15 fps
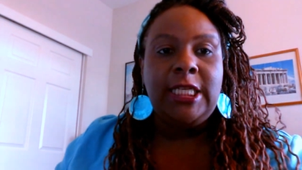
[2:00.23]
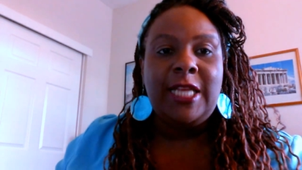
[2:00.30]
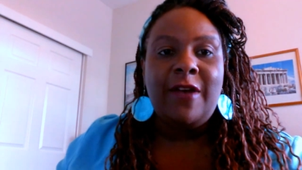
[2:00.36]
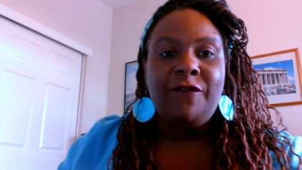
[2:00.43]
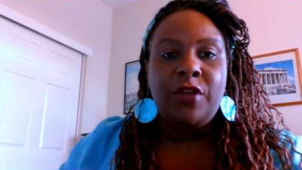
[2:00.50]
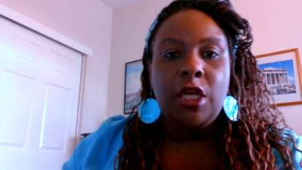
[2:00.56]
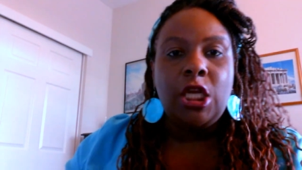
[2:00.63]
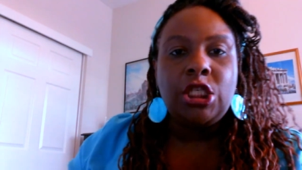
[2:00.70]

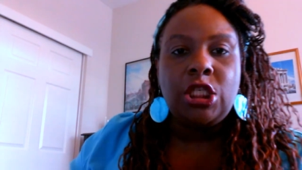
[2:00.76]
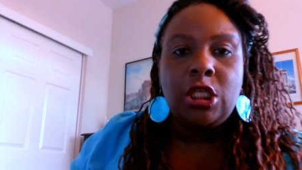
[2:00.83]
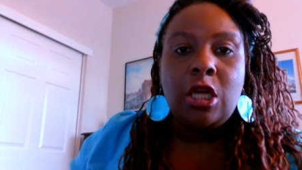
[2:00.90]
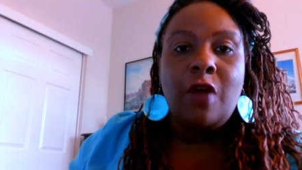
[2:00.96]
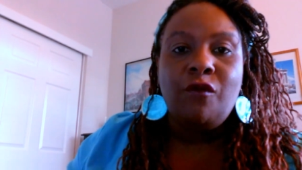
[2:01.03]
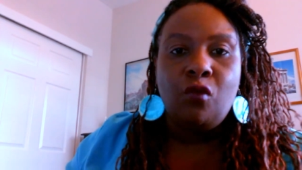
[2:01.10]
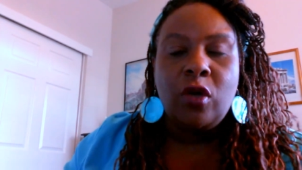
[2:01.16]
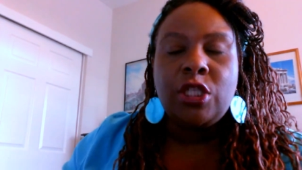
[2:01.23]
definition
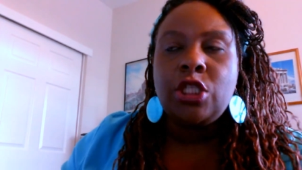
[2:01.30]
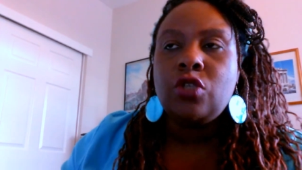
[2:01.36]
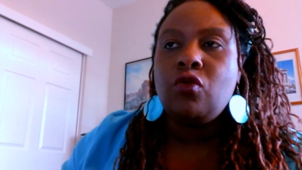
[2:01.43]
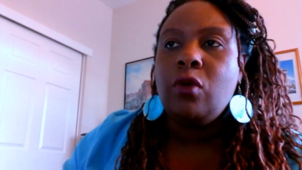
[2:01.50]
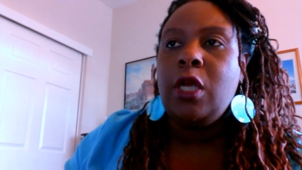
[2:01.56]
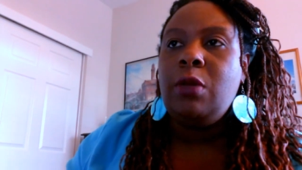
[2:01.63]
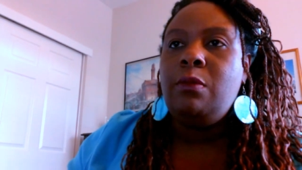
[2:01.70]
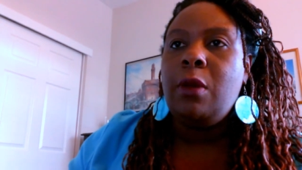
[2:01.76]
of what
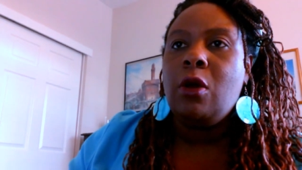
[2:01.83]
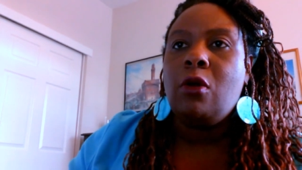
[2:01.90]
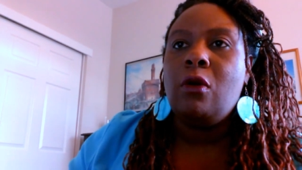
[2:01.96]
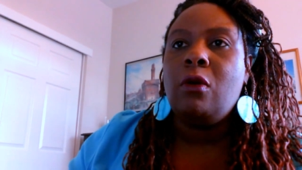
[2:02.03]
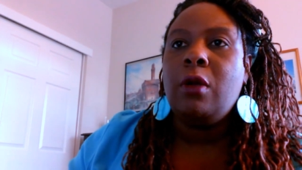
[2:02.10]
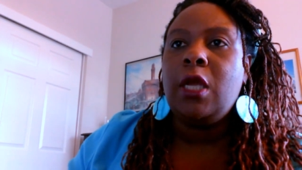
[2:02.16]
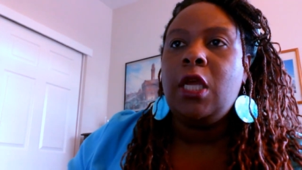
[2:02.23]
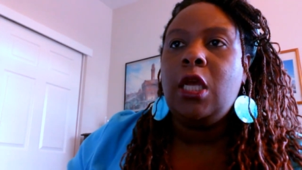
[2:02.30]
screen
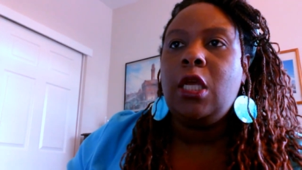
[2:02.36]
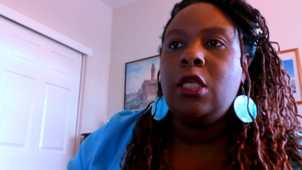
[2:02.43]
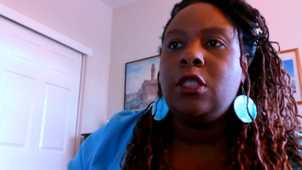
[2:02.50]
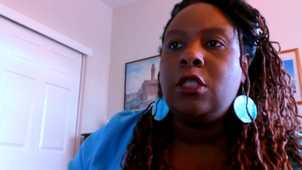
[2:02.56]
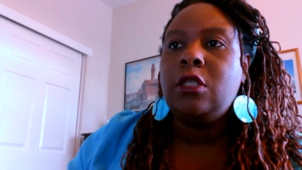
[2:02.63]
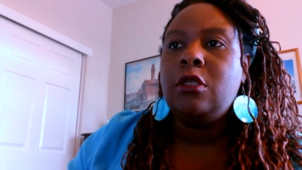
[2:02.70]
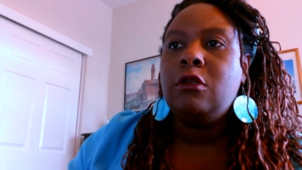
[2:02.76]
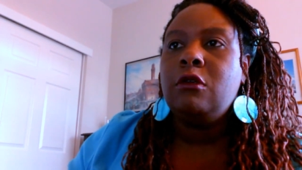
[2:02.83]
mirroring
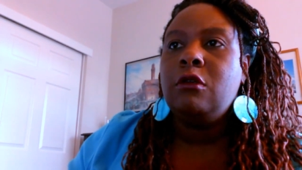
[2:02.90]
is.